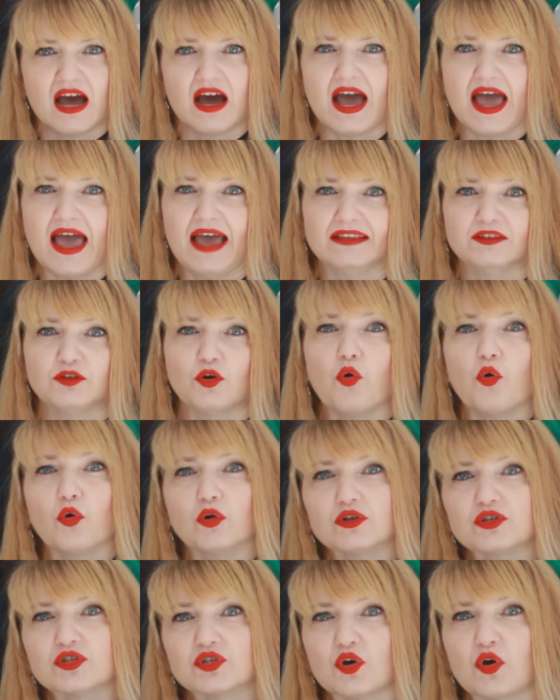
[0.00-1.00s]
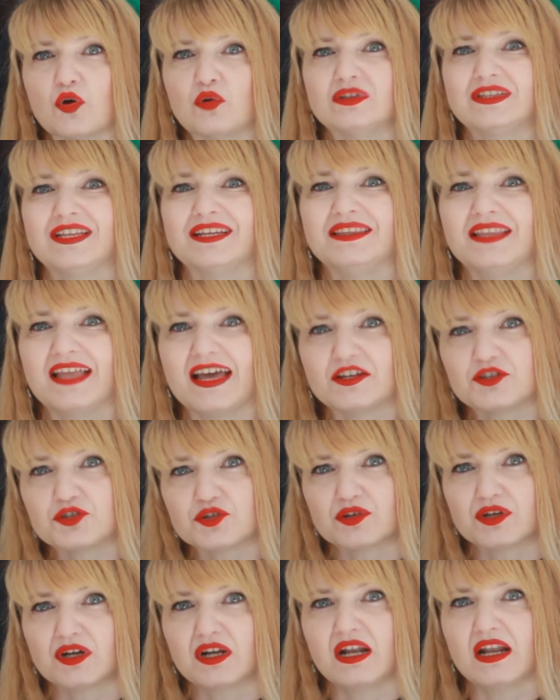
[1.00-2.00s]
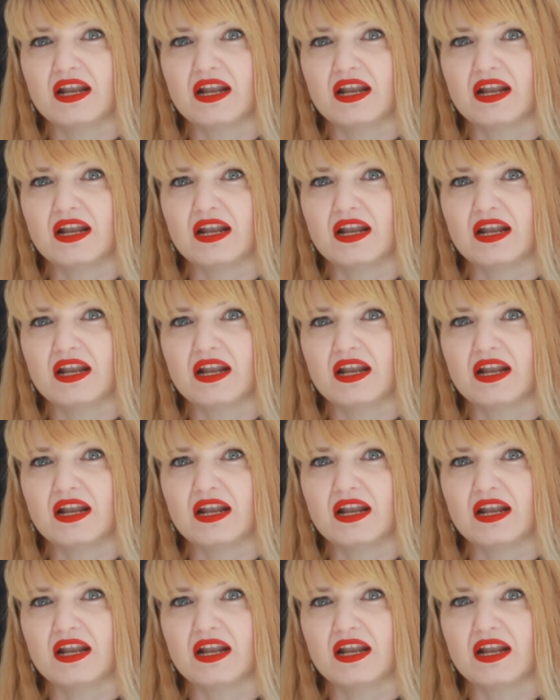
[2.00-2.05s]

and also the natural